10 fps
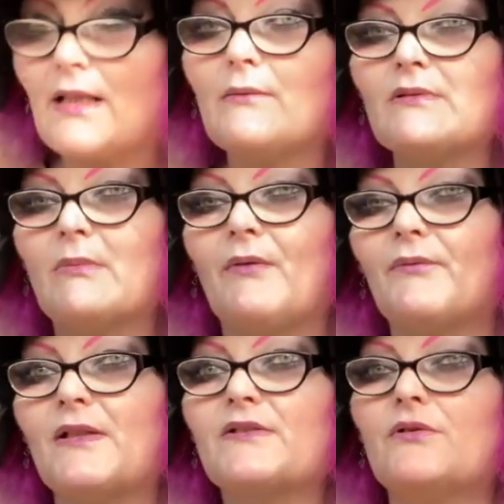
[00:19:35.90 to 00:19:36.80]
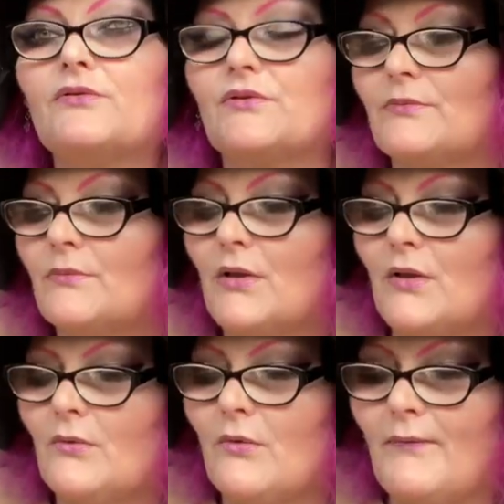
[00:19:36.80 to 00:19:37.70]
that was my first cauldron.
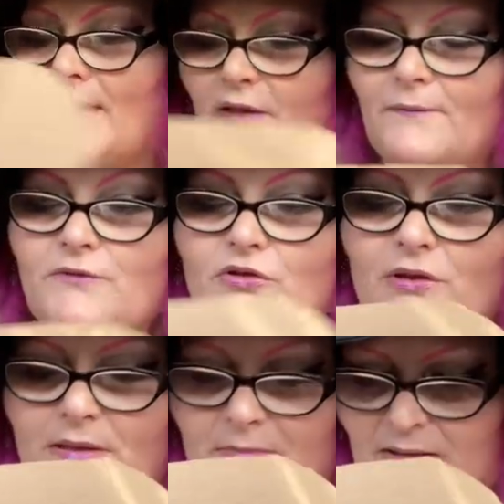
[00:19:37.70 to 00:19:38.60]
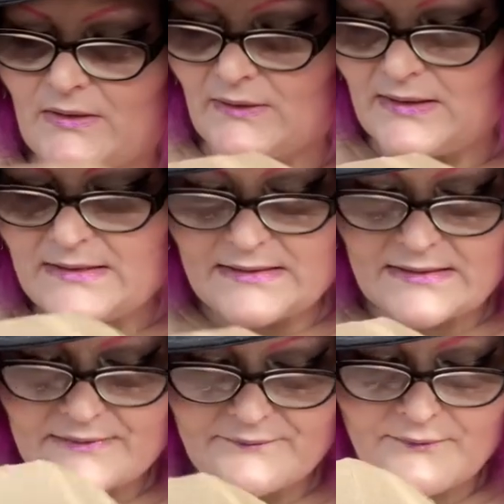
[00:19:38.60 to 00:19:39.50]
Well, thank you for joining me on
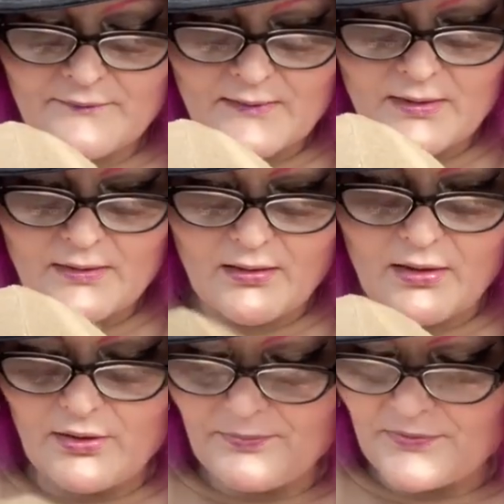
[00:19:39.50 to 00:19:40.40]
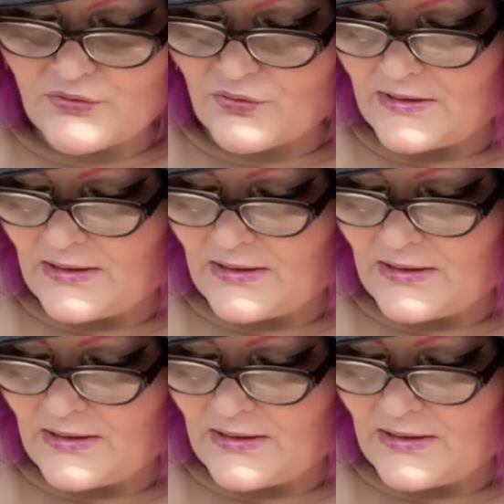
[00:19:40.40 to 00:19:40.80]
this. I hope you enjoyed the